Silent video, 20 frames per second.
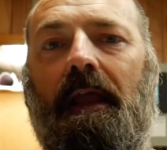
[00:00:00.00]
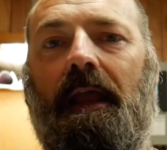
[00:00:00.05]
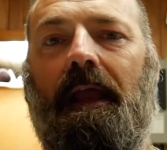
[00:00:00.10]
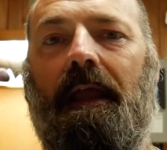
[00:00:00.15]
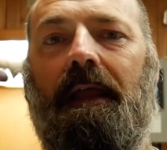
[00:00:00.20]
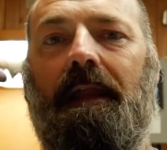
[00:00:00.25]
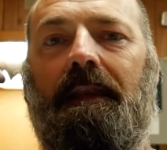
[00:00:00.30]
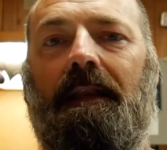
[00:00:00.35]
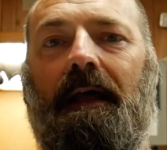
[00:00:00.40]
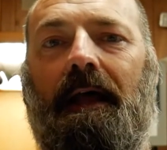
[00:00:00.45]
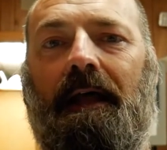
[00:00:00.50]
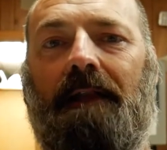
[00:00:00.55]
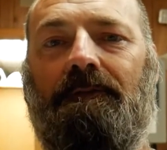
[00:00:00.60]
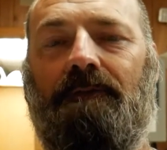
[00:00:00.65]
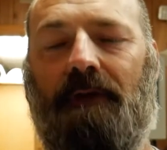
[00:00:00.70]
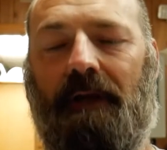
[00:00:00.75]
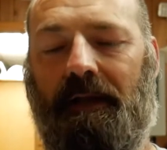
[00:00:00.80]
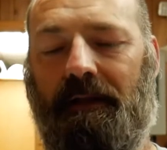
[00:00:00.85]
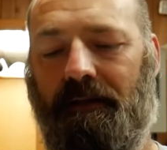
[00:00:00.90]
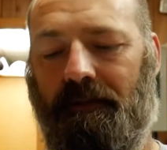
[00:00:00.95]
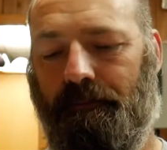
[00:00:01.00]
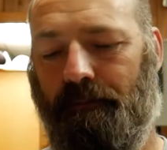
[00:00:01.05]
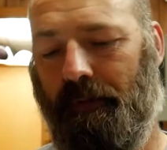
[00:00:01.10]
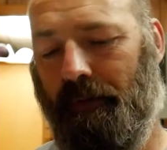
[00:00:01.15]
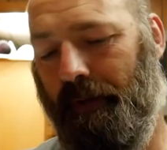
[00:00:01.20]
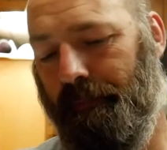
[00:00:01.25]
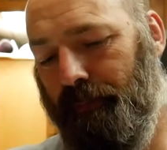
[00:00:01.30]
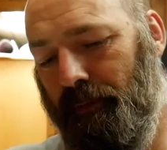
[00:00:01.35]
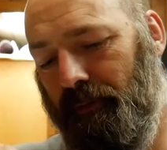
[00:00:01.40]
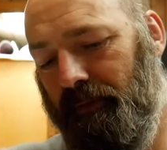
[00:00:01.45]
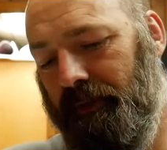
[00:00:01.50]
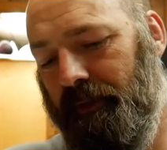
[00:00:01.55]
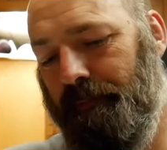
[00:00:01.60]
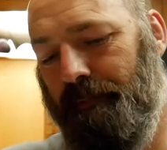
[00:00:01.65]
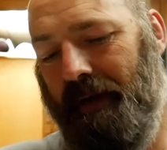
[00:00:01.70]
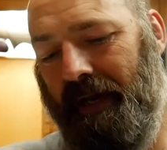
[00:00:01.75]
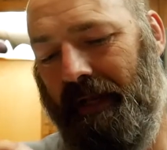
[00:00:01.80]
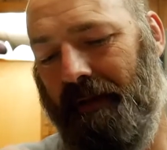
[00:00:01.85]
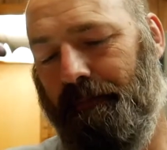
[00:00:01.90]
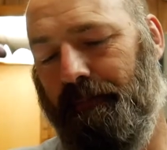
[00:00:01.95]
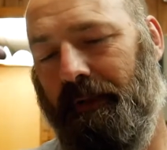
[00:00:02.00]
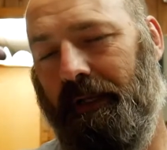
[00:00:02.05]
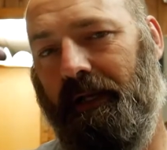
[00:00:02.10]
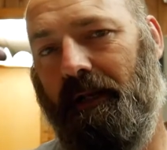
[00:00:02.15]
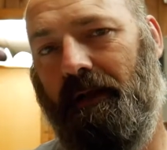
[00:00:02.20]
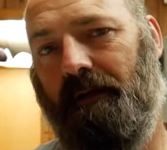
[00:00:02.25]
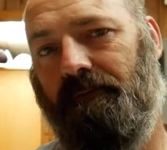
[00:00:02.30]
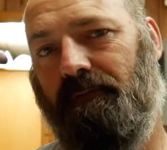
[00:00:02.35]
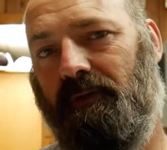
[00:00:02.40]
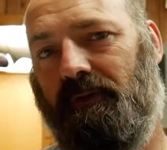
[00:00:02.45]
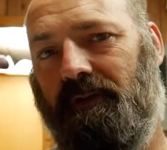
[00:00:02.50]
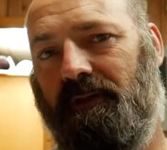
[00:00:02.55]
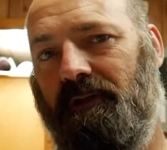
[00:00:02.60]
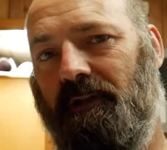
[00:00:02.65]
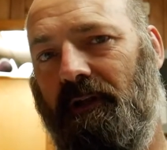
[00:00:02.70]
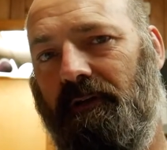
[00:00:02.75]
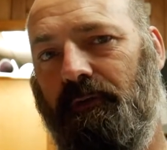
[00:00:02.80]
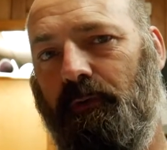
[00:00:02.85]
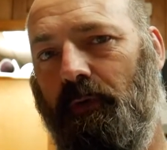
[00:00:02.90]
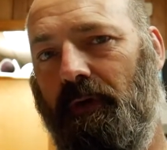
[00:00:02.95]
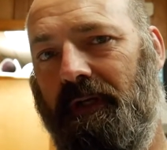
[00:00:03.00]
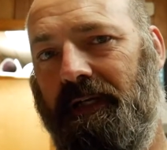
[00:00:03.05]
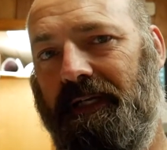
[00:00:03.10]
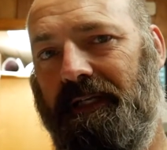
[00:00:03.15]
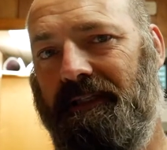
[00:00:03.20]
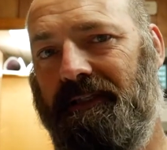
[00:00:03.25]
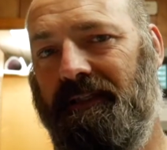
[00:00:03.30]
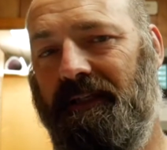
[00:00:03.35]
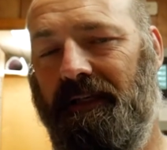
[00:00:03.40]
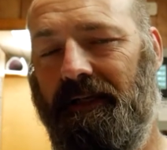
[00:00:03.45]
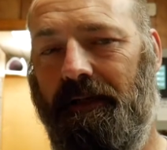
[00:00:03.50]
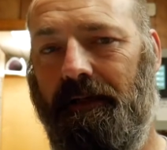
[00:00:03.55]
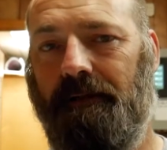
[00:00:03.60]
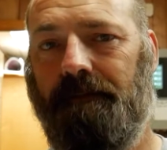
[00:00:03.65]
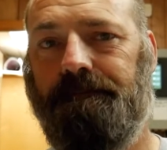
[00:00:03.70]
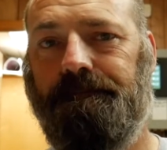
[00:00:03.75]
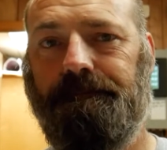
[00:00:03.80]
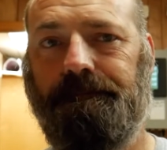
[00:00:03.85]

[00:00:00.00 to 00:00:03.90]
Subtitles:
And I pulled the bottom plate off, which is also a heat sink,